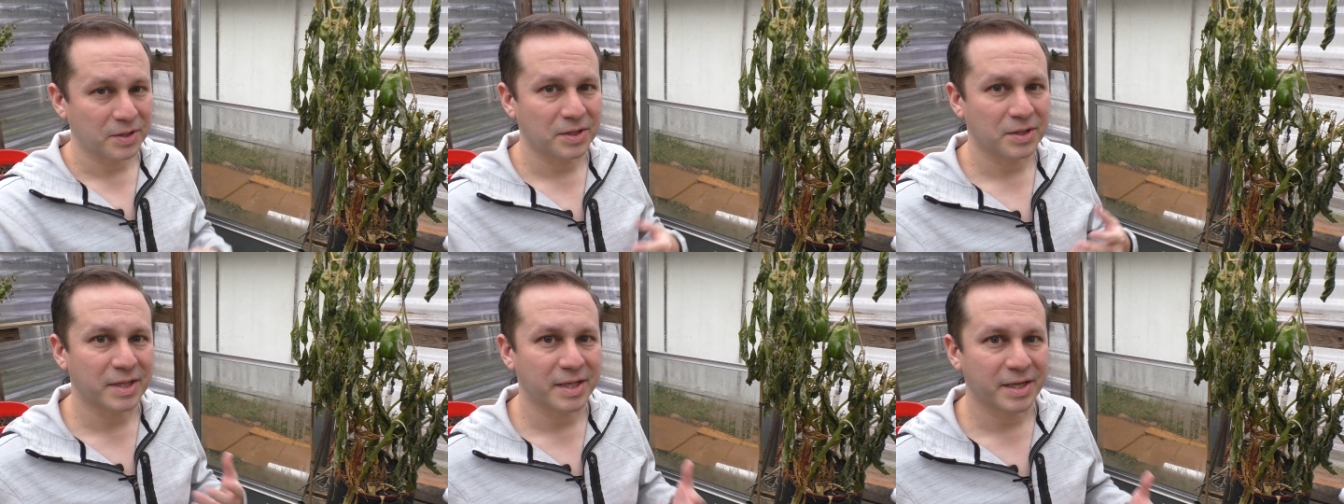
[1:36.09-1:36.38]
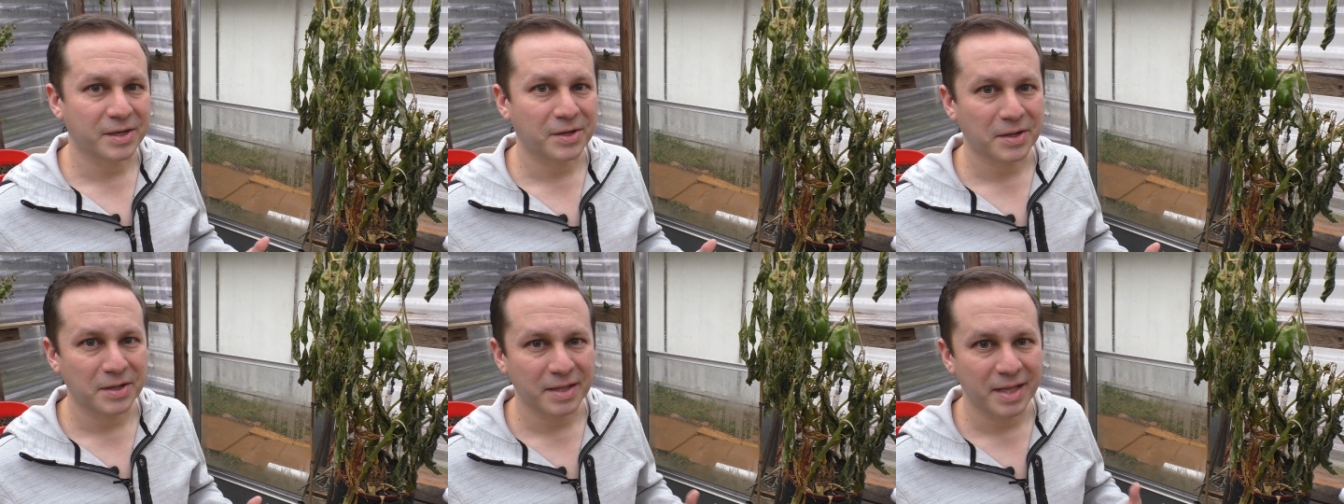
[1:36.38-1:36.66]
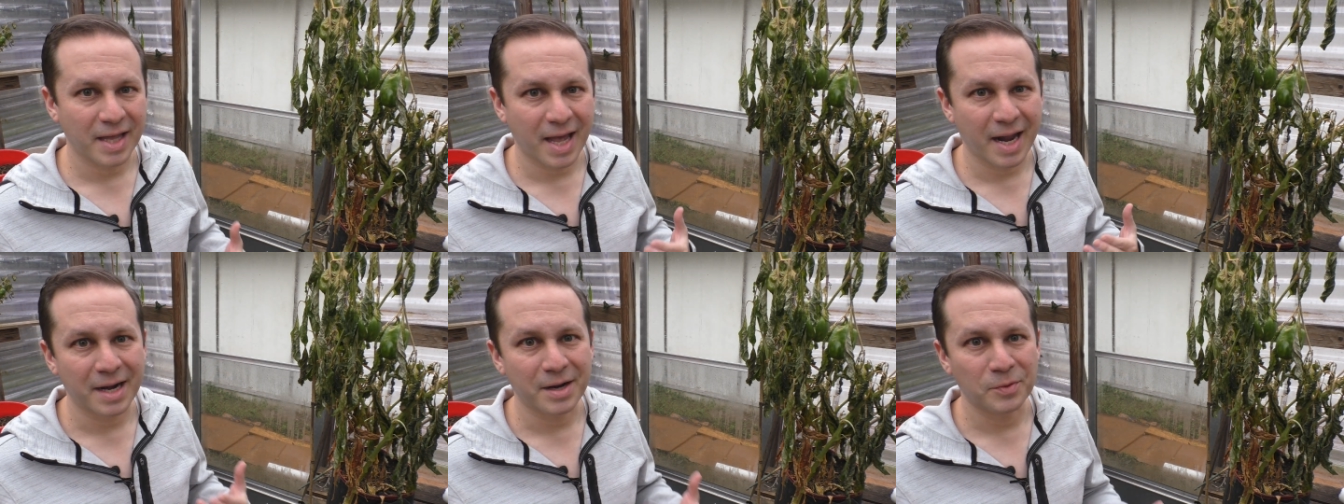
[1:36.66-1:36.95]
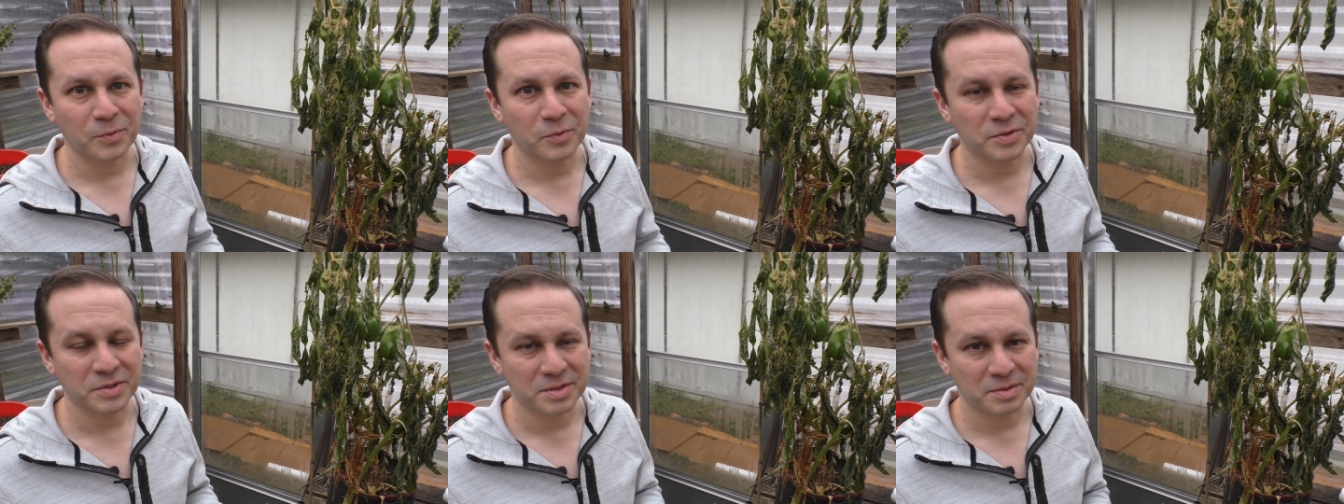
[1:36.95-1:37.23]
Click on that and
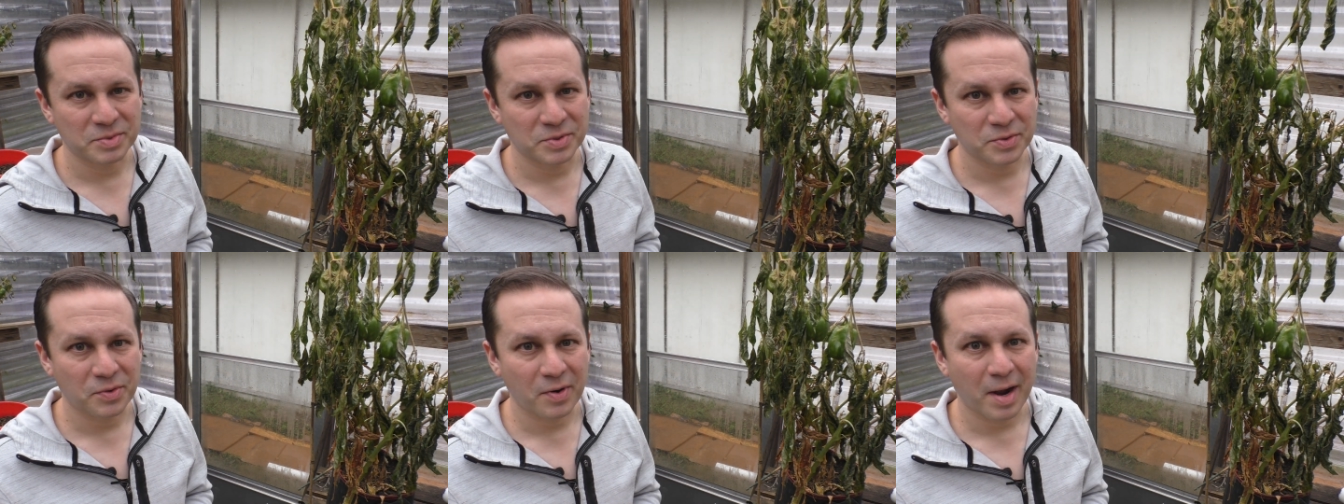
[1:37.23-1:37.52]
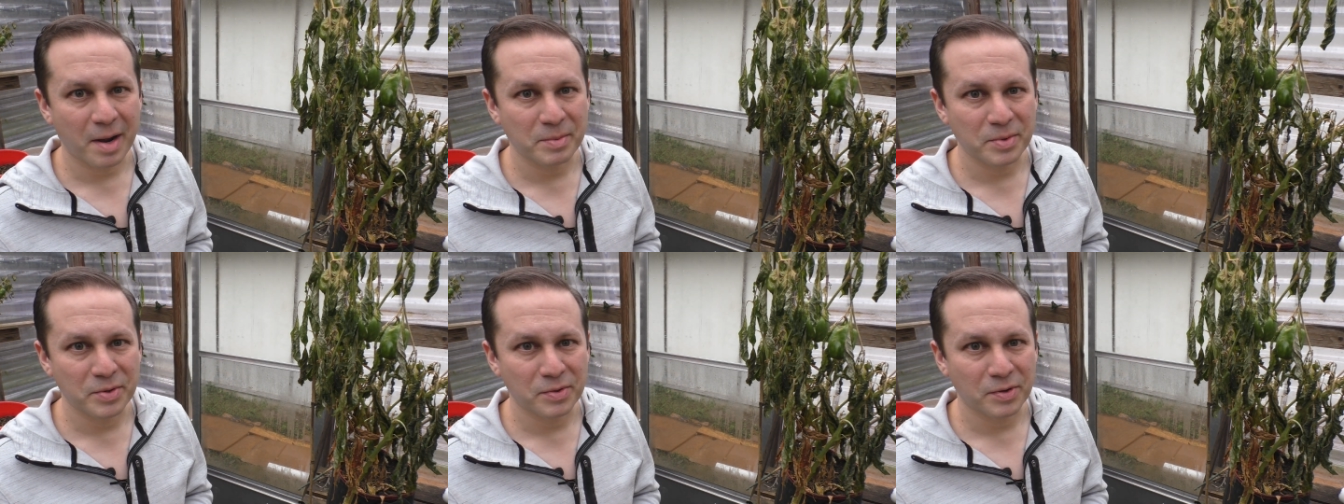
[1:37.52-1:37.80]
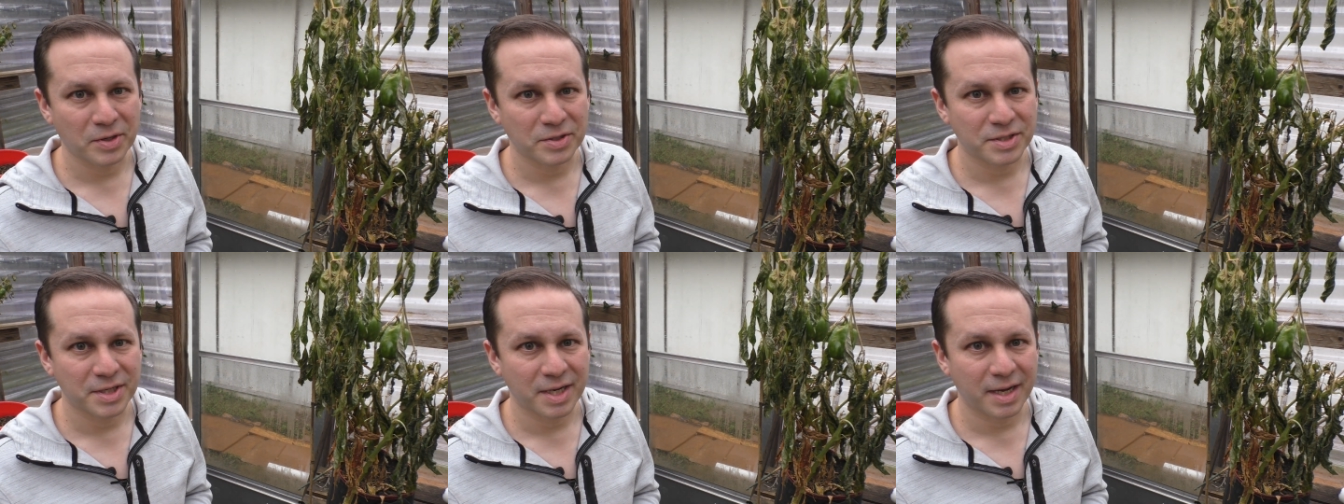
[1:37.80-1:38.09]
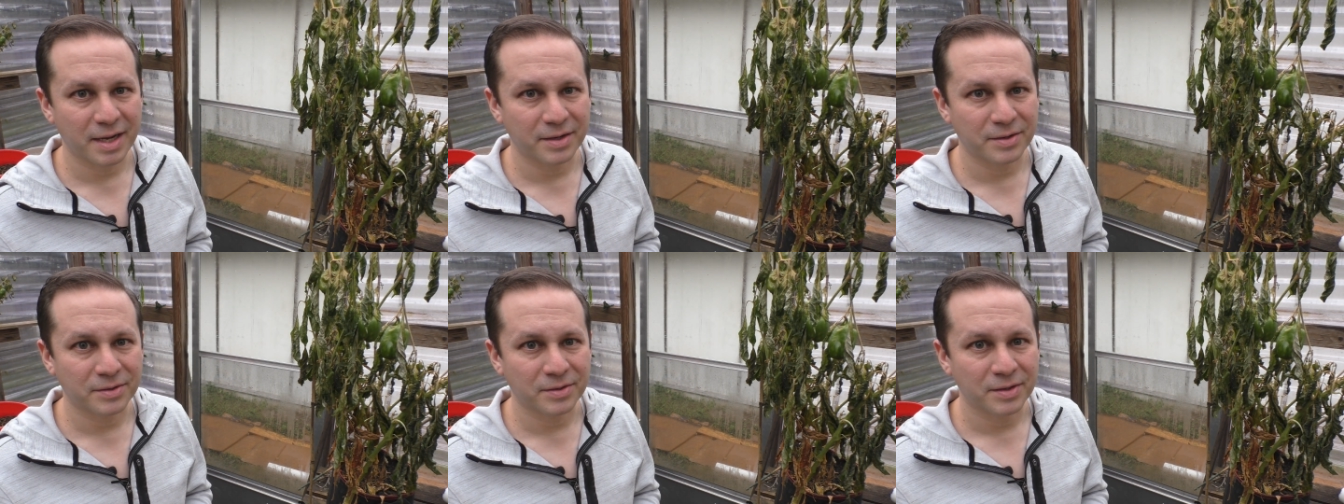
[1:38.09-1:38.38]
it will subscribe to our
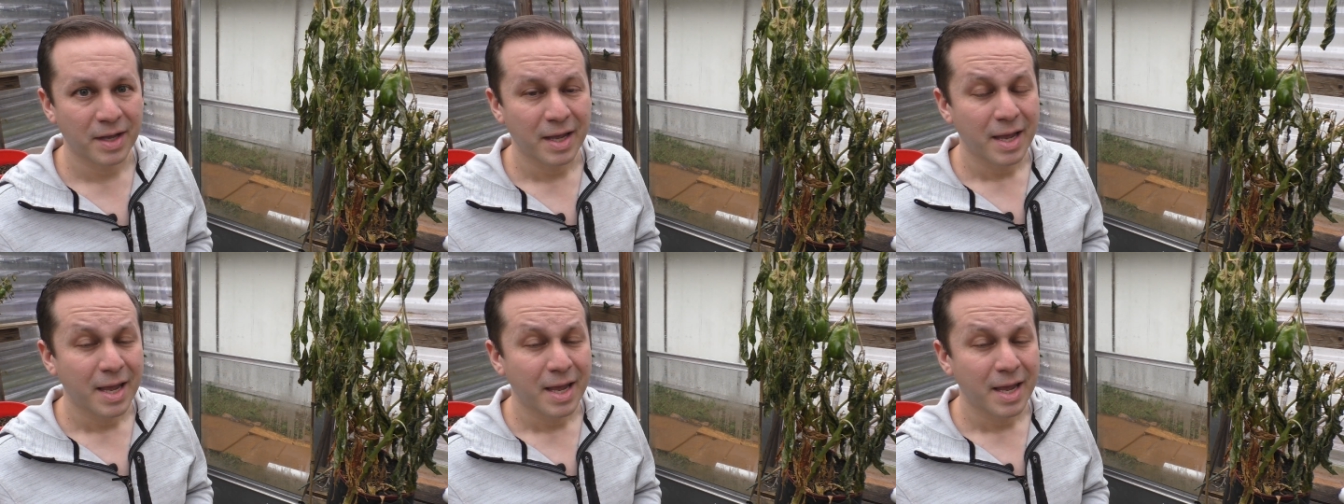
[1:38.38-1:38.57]
channel.